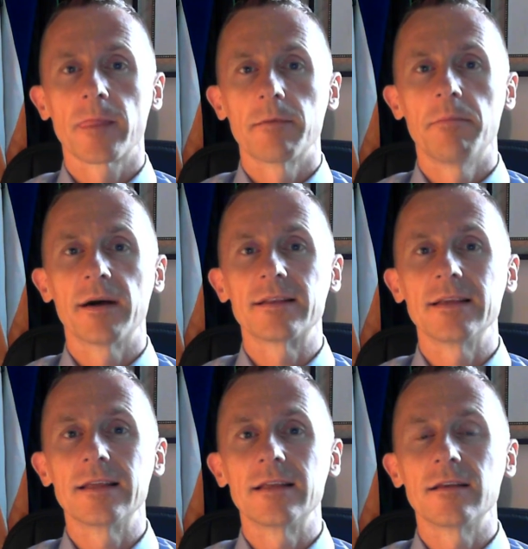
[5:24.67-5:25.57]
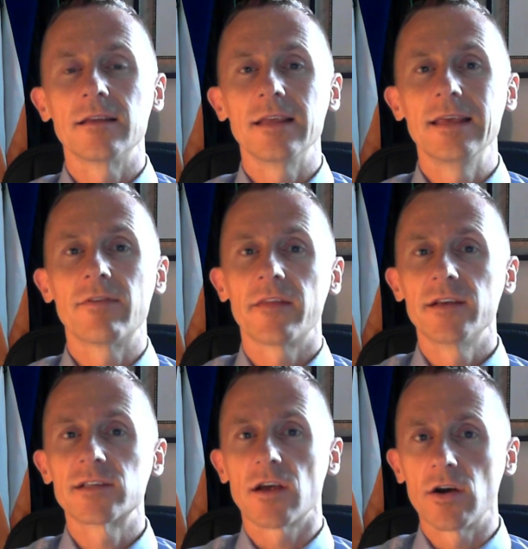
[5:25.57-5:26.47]
But even at
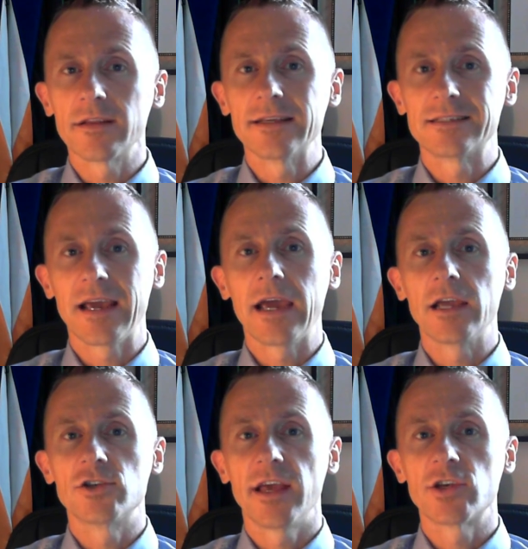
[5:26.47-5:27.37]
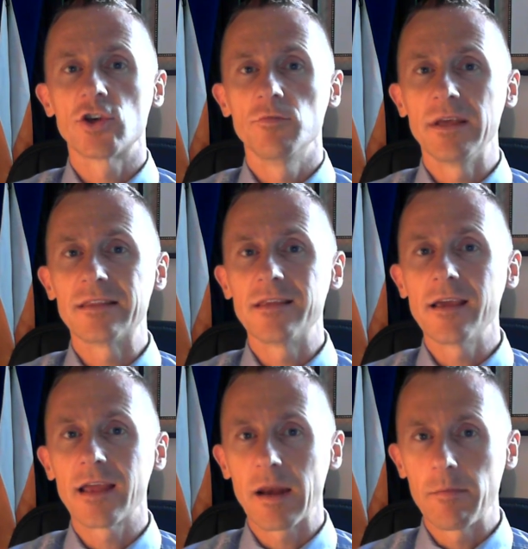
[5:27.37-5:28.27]
this early stage, they should be
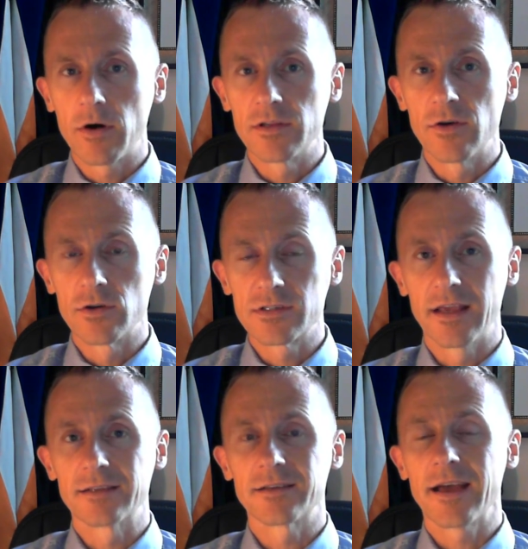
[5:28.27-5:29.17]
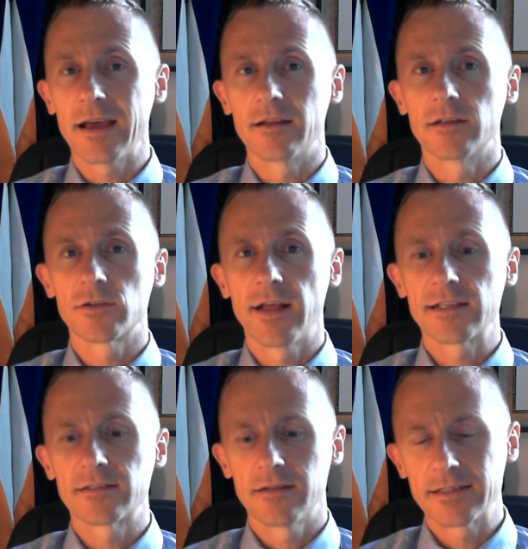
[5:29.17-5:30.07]
thinking about those things ahead. And so
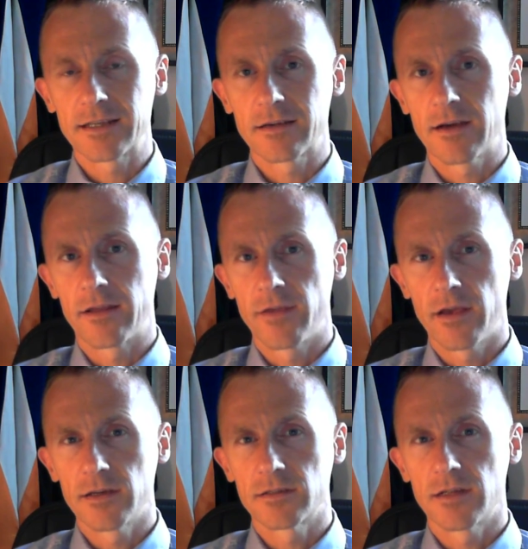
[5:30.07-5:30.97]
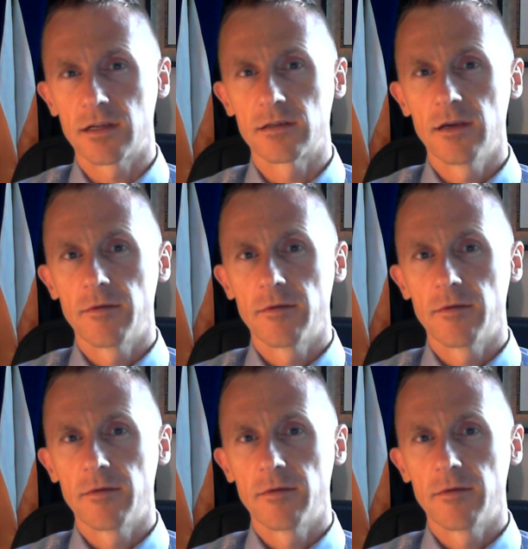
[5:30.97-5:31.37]
that's the kind of things that